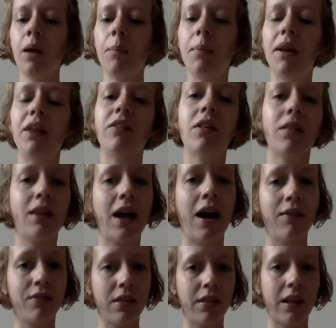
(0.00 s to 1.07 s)
But it doesn't
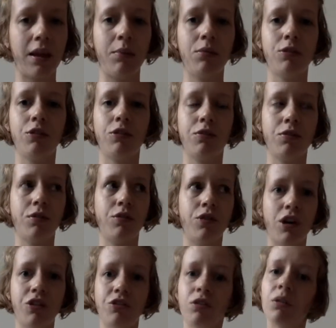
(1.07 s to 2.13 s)
have the same sort of
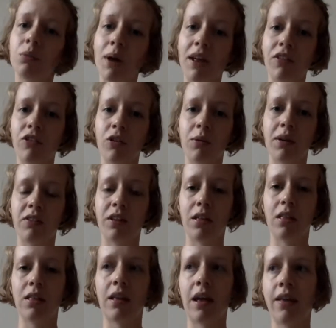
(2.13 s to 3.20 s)
structure and weight to it as,
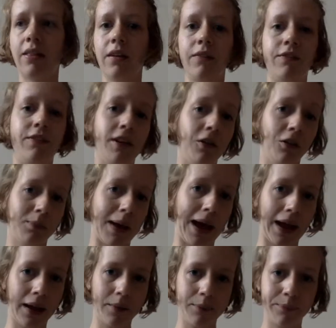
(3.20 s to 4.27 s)
say, the Field
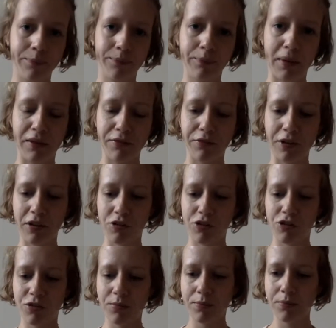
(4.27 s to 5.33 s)
Bag by
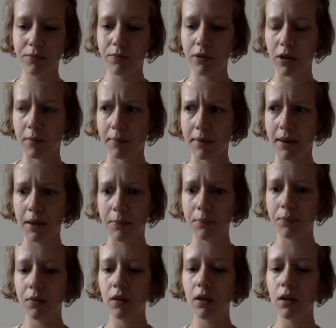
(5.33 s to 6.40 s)
Fringe Company,
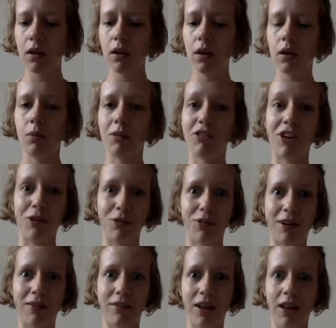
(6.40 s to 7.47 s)
which I also
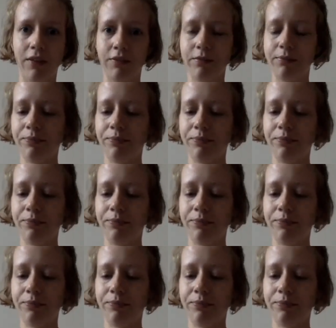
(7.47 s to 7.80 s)
have and I love.